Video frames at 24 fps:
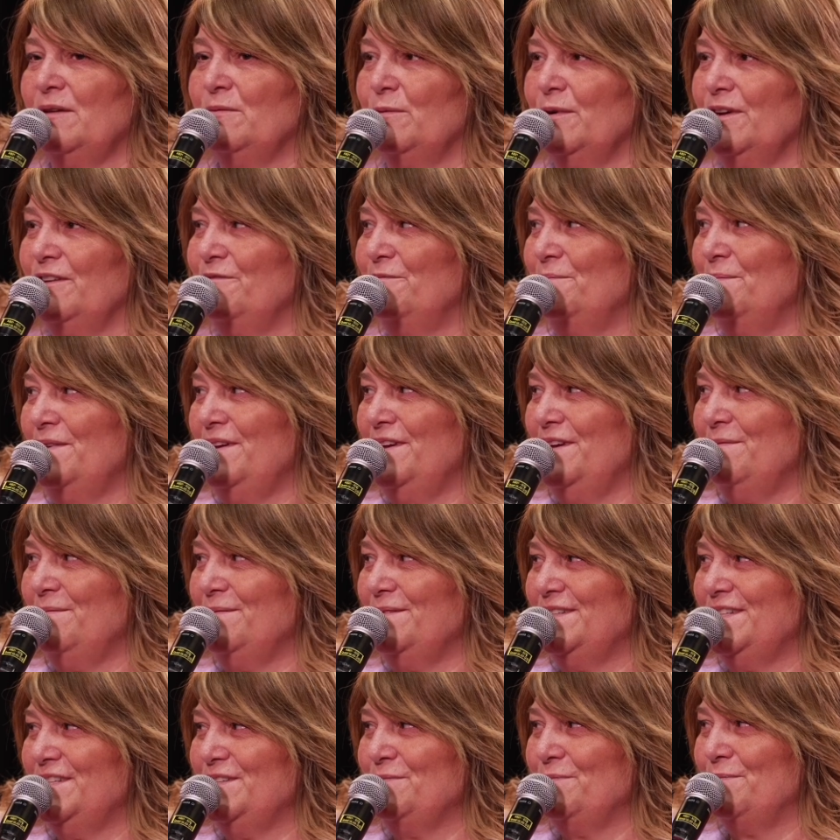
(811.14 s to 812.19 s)
we've been
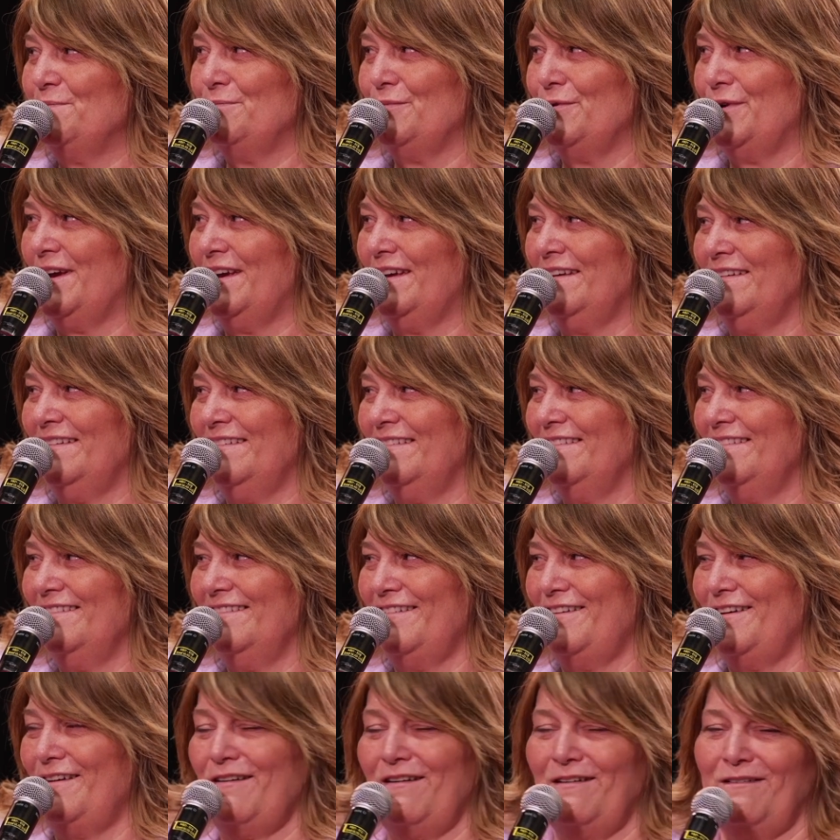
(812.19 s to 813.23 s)
able to
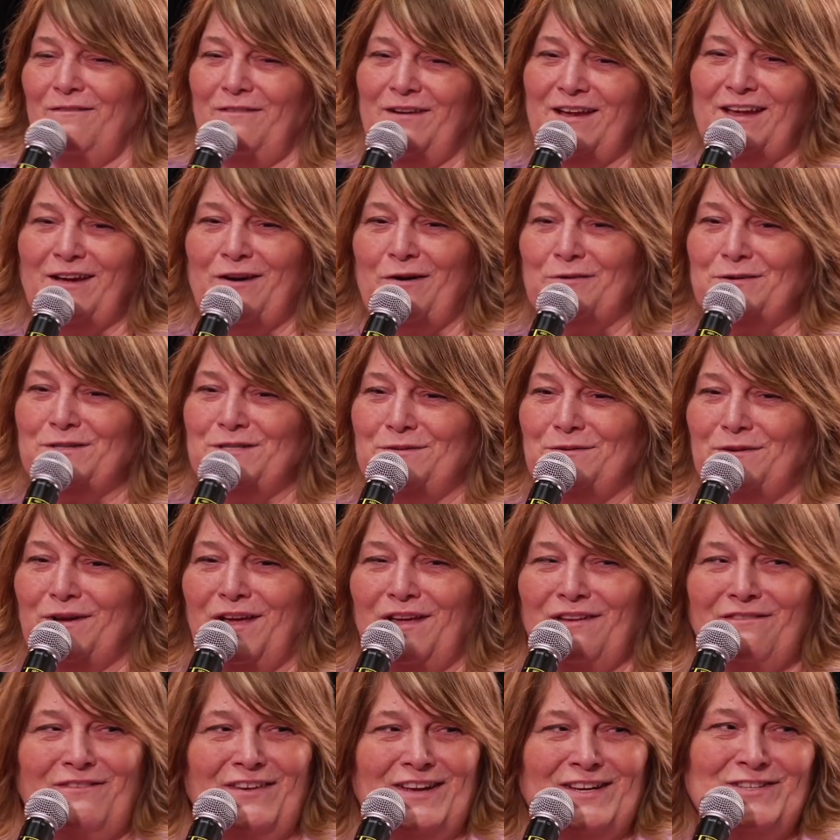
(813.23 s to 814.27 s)
bring, we go to a
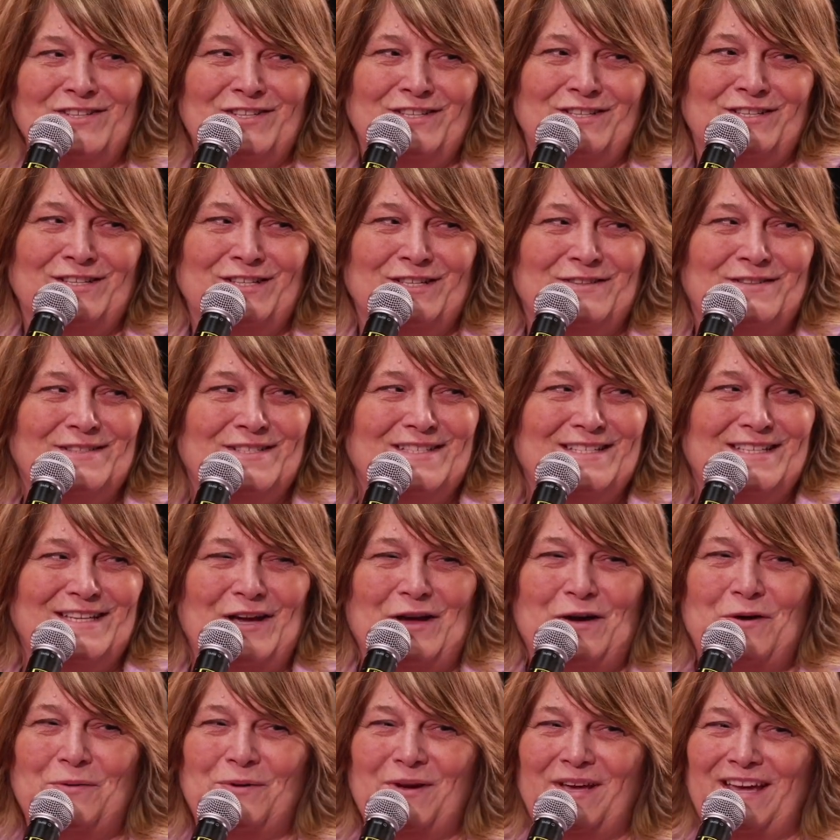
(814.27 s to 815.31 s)
convention and you see
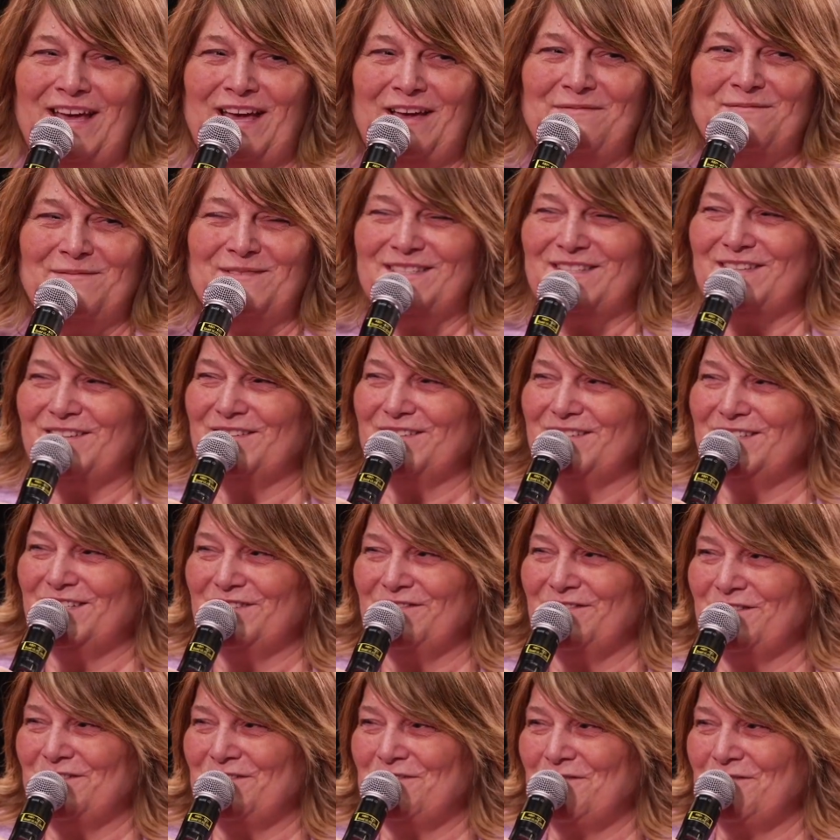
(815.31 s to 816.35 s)
OEMs that are
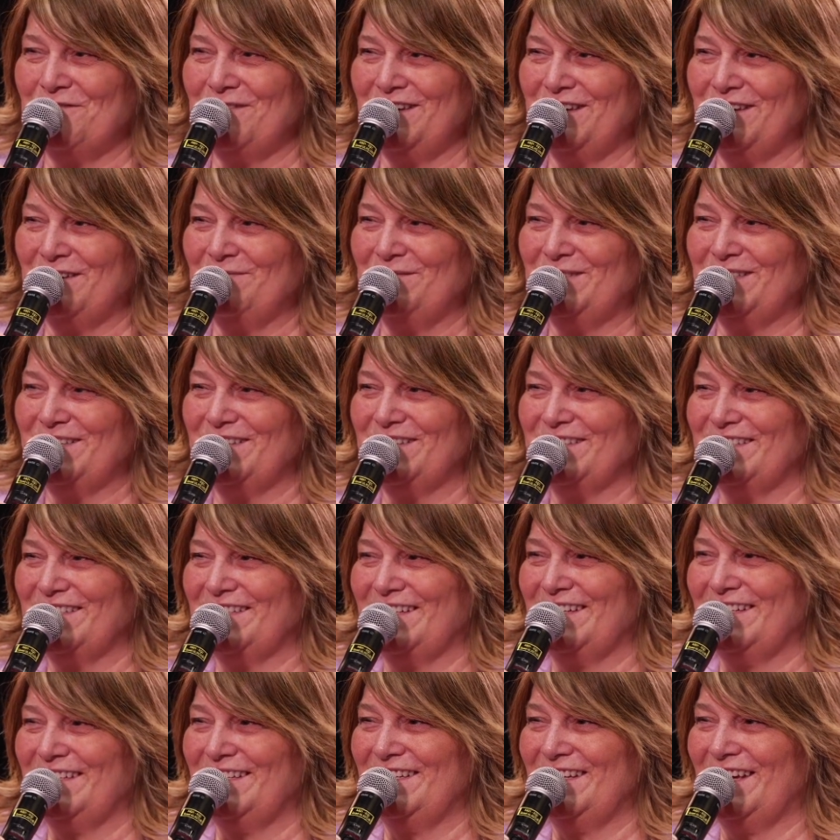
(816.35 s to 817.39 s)
different OEMs all
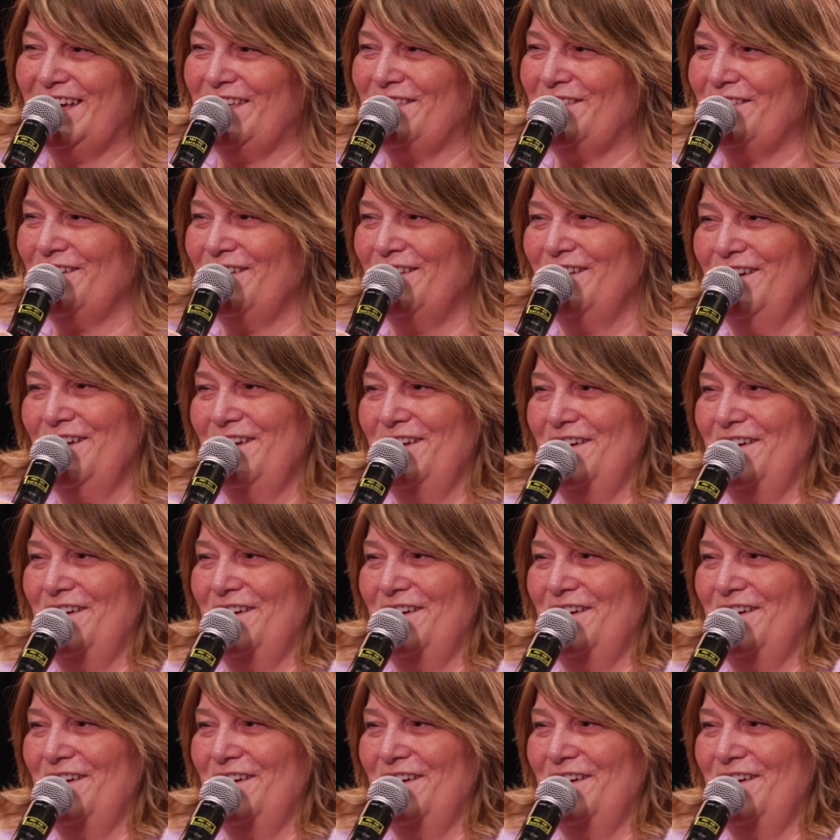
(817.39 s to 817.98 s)
sitting together.